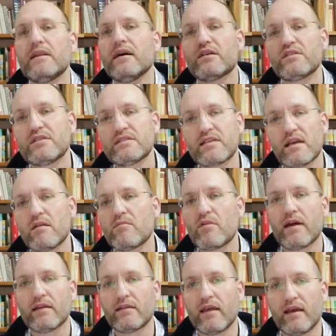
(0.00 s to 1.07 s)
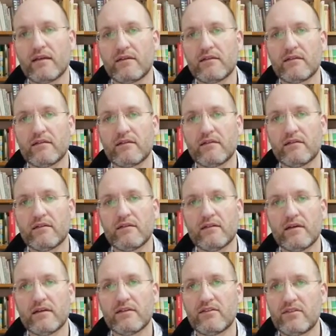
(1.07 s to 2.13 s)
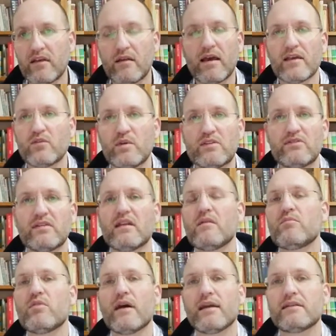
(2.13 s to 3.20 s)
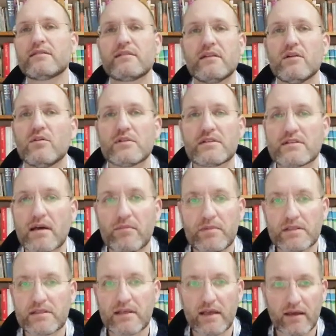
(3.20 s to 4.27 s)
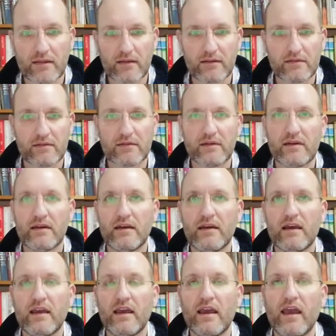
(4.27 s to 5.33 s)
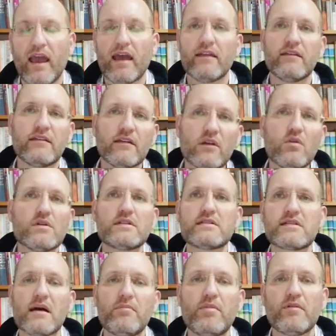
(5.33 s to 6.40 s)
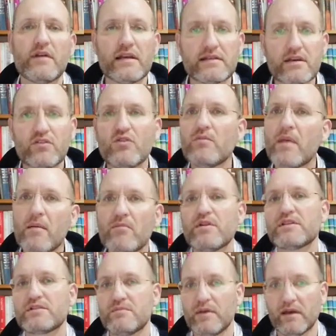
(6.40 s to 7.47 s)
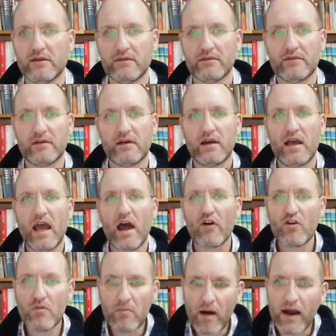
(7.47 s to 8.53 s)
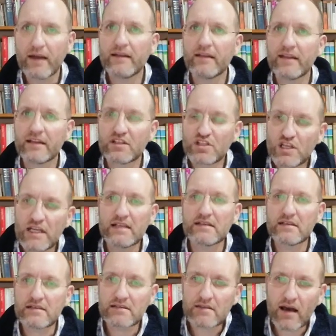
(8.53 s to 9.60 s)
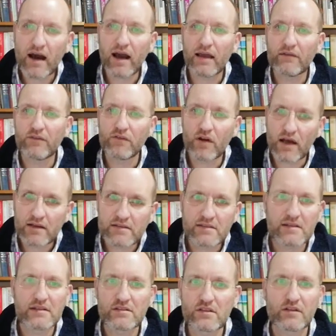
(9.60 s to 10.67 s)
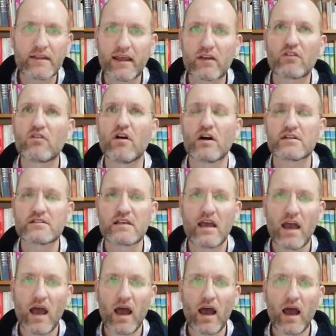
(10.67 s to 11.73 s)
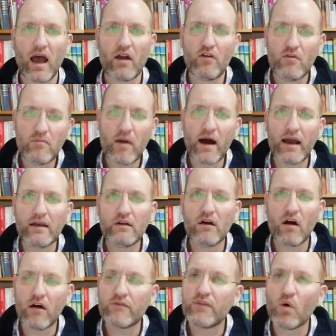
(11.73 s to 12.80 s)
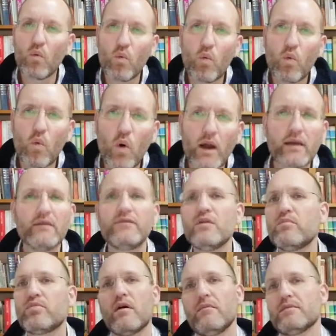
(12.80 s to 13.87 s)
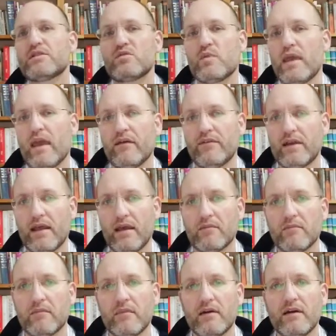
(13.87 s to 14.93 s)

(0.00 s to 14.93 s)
now to celebrate that, and so as we celebrate the Lord's Supper together. And the Lord's Supper is a remembrance meal, a reminder that Jesus died for our sins on that cross, a reminder of the wonderful promise we have in Him,